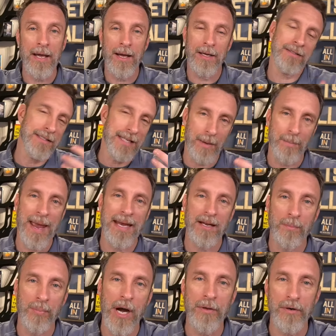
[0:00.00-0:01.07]
I was gonna say a band of
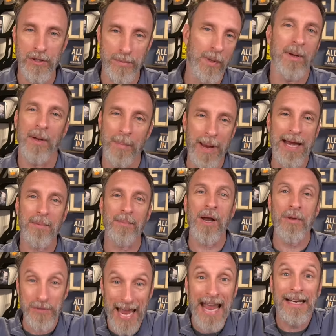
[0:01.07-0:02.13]
brothers, but a band of
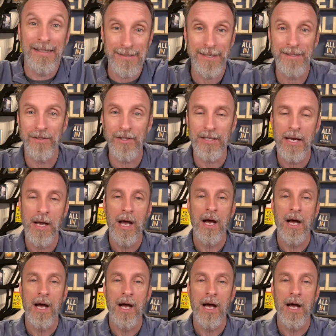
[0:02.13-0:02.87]
brothers and sisters